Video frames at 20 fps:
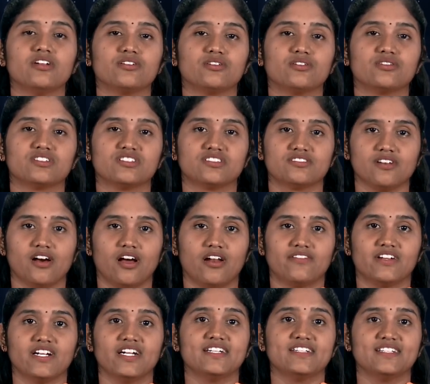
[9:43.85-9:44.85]
to resolve
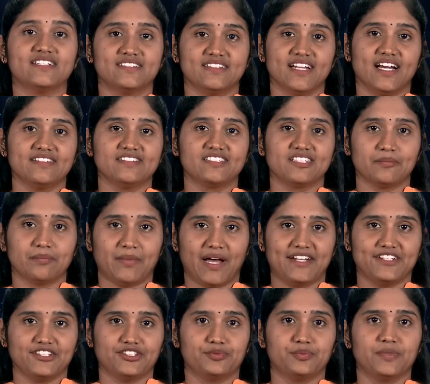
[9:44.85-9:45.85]
disaster
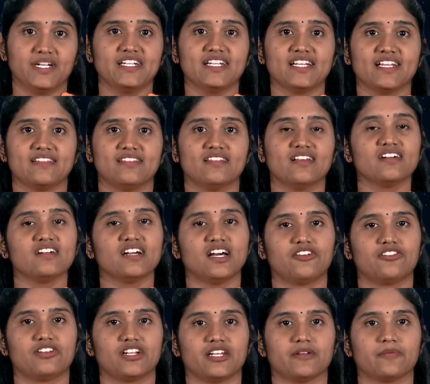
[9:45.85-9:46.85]
management in the
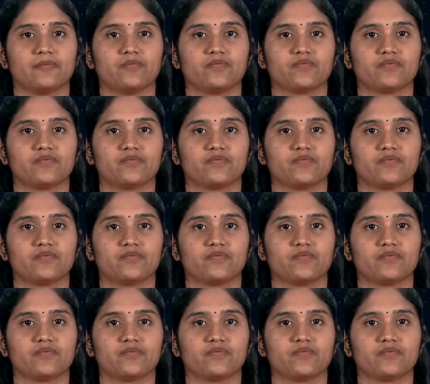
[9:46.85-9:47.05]
country.